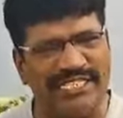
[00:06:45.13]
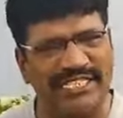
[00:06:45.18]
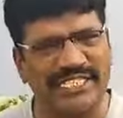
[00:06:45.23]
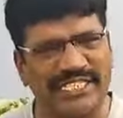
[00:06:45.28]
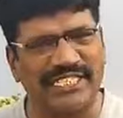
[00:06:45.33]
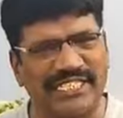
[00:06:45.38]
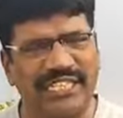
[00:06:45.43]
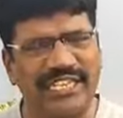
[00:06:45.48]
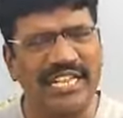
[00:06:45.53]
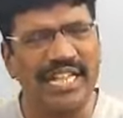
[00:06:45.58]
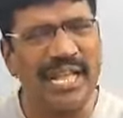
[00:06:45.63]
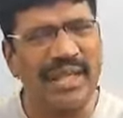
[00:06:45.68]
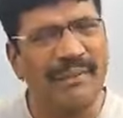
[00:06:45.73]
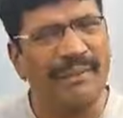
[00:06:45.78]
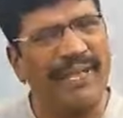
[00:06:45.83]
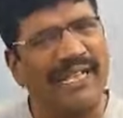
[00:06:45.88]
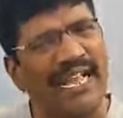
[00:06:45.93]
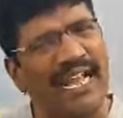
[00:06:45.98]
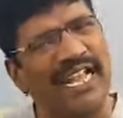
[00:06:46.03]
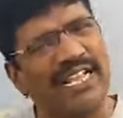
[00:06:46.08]

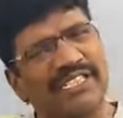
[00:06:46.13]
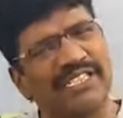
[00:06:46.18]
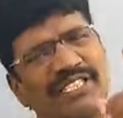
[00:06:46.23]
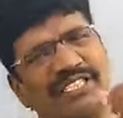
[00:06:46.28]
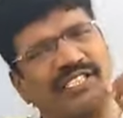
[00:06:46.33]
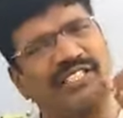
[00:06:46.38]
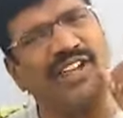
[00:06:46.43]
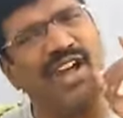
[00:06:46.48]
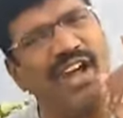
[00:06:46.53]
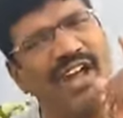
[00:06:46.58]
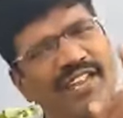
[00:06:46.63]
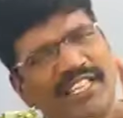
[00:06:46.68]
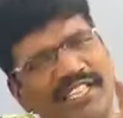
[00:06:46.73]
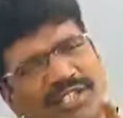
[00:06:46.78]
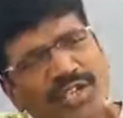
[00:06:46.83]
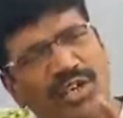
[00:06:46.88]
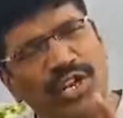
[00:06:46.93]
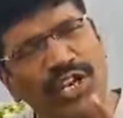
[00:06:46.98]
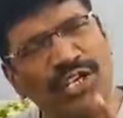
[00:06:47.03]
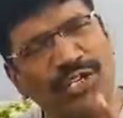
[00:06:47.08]
because God is going
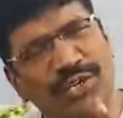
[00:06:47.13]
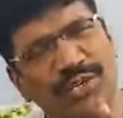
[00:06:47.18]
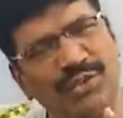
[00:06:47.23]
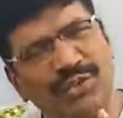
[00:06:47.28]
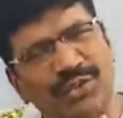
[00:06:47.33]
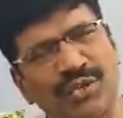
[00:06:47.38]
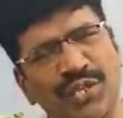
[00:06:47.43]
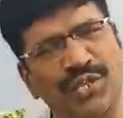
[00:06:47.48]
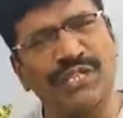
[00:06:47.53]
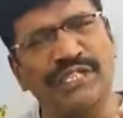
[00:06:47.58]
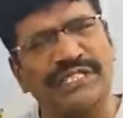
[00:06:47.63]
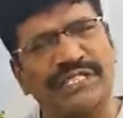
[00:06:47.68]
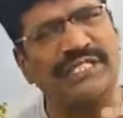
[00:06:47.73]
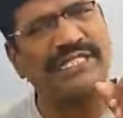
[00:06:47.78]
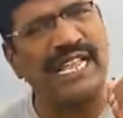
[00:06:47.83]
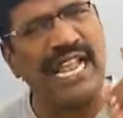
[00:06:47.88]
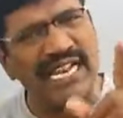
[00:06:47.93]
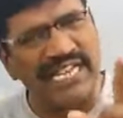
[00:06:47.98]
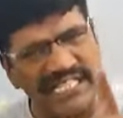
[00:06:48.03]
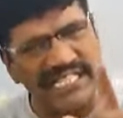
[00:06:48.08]
to
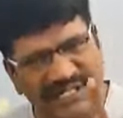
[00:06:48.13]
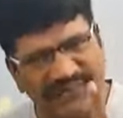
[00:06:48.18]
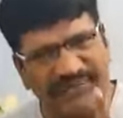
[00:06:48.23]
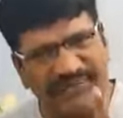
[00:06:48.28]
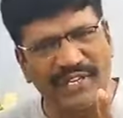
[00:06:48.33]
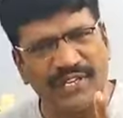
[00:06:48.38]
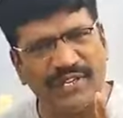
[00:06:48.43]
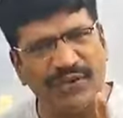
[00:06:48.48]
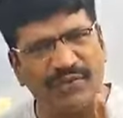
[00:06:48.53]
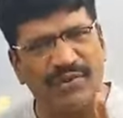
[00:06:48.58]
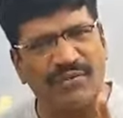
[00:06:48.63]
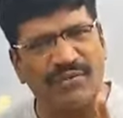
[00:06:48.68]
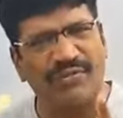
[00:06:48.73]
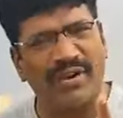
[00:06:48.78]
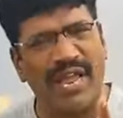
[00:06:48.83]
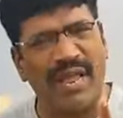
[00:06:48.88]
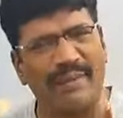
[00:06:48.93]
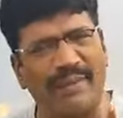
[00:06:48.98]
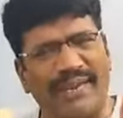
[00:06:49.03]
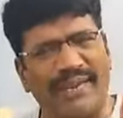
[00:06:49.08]
satisfy your family,
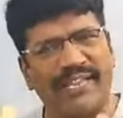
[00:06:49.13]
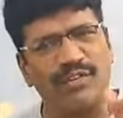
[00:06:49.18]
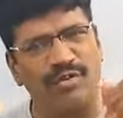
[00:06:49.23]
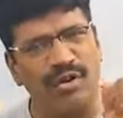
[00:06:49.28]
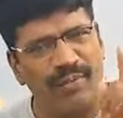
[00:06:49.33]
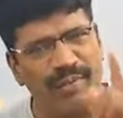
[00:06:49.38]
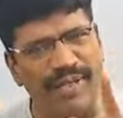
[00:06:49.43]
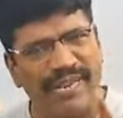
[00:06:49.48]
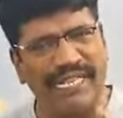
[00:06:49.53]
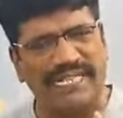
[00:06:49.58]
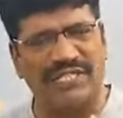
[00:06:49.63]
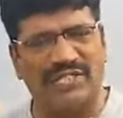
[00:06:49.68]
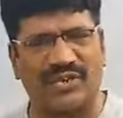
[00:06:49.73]
your ministry,